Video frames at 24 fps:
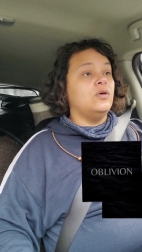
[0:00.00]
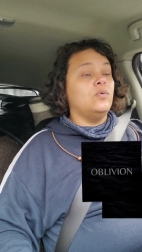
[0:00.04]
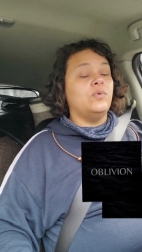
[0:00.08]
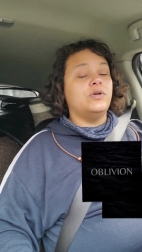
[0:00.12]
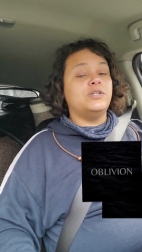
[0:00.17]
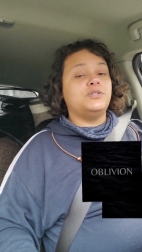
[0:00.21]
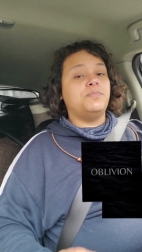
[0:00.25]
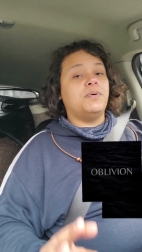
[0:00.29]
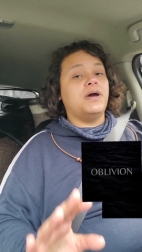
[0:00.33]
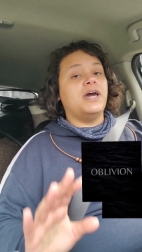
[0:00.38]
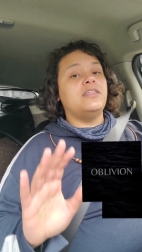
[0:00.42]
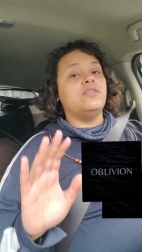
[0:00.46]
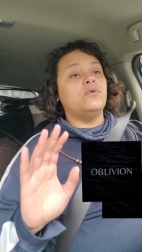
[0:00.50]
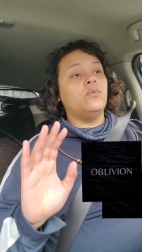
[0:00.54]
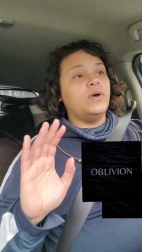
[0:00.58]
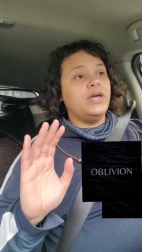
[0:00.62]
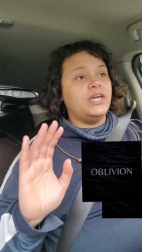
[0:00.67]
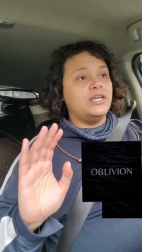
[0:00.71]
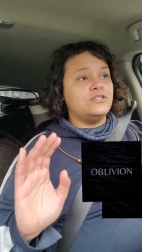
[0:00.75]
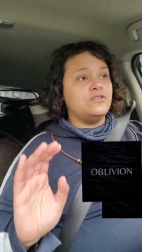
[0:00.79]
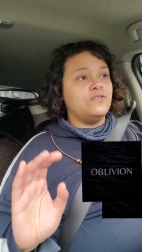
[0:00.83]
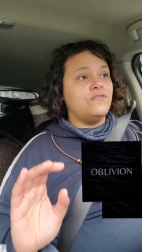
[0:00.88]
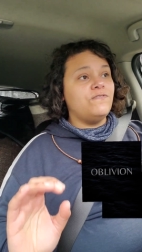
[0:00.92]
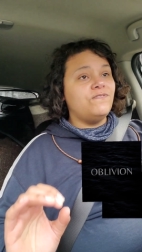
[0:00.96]
which by the
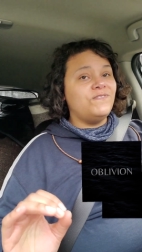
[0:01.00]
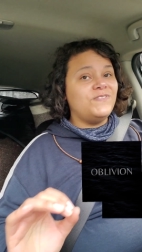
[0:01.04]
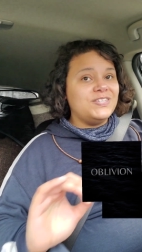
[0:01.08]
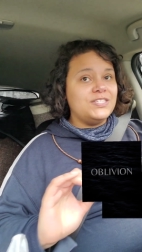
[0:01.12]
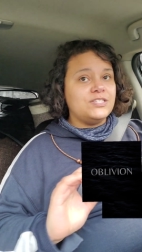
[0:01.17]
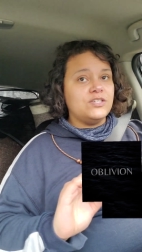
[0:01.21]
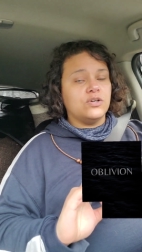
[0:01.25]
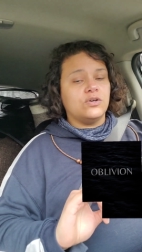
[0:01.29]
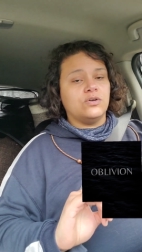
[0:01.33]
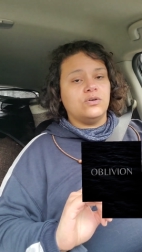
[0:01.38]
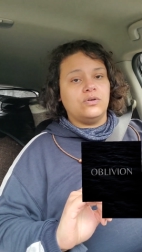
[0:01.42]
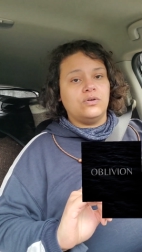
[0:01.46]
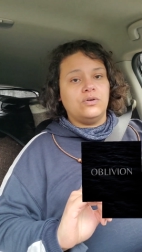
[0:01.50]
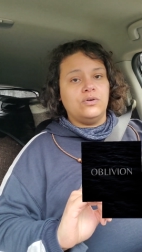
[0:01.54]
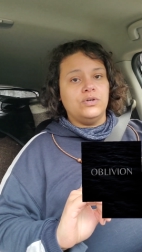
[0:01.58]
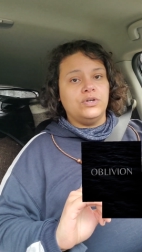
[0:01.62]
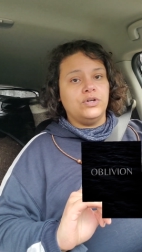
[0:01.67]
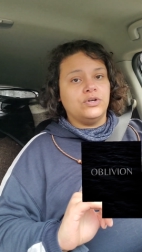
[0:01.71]
way is physical.